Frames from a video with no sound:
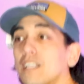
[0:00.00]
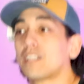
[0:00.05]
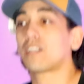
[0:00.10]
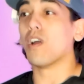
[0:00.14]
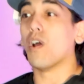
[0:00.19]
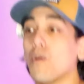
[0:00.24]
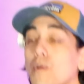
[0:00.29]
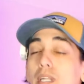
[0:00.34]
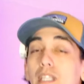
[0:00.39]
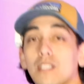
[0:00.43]

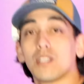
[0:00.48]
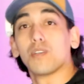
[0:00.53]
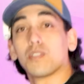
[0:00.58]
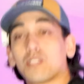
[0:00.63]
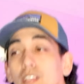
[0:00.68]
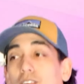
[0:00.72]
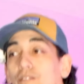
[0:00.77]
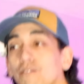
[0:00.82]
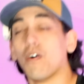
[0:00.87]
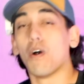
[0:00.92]
Go and do
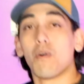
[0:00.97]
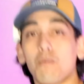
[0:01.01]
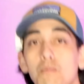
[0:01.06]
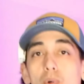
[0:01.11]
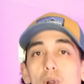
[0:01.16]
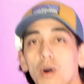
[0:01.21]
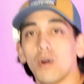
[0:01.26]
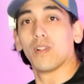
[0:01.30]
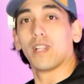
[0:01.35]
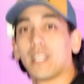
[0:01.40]
some foam
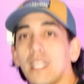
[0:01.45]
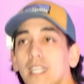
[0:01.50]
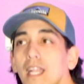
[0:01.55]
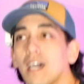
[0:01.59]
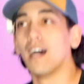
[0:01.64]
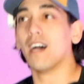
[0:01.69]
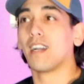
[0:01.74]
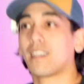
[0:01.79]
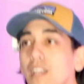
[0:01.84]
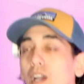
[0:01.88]

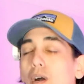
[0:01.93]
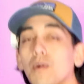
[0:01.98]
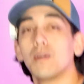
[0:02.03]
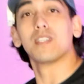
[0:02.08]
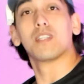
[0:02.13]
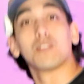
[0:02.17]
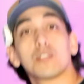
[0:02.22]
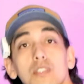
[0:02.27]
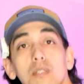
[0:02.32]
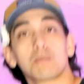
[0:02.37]
rolling, go
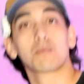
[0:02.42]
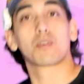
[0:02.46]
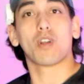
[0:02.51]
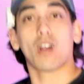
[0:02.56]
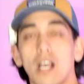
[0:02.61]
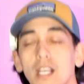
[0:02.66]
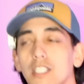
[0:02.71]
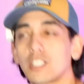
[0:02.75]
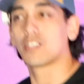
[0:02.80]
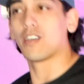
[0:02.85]
and do some
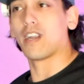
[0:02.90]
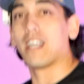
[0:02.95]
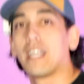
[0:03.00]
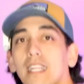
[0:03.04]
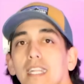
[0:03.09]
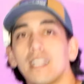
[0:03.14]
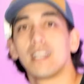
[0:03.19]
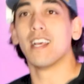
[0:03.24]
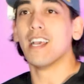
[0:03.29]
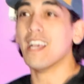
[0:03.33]
cross
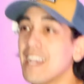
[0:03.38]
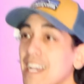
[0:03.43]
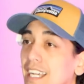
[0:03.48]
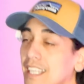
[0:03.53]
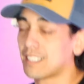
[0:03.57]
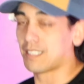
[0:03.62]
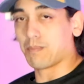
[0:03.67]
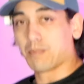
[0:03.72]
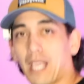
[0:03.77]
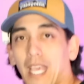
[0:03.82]
training,
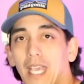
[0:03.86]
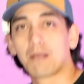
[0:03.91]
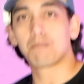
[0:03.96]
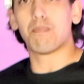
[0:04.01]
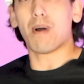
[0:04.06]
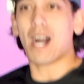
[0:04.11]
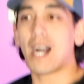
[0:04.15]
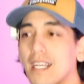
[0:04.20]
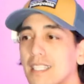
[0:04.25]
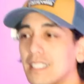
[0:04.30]
some
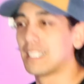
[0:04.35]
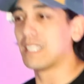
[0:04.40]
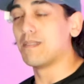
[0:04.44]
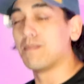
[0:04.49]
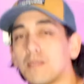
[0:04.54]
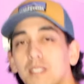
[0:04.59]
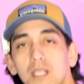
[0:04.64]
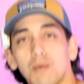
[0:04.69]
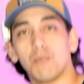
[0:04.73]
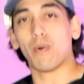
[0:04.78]

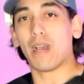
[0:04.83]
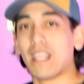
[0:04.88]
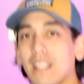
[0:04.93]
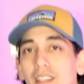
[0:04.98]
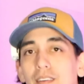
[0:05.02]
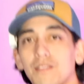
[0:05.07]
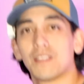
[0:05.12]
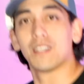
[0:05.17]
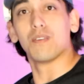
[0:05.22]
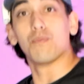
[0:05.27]
kickboxing, some
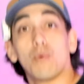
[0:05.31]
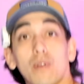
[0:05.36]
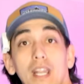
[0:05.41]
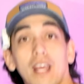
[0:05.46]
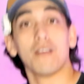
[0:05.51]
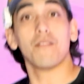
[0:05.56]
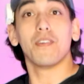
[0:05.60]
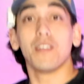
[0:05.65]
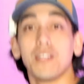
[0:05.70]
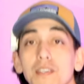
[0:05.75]
weightlifting,
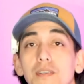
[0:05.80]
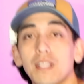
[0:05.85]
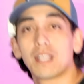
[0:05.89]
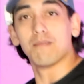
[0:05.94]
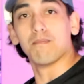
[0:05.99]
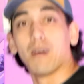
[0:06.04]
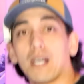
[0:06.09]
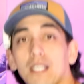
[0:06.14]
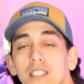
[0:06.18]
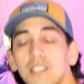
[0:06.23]
whatever you
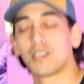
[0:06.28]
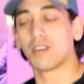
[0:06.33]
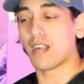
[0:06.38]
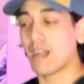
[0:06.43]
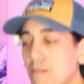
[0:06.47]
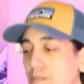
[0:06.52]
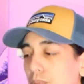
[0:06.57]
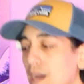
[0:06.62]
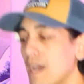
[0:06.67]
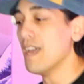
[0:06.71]
can muster
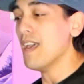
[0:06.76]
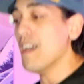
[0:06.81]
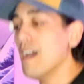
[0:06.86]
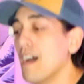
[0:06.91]
up,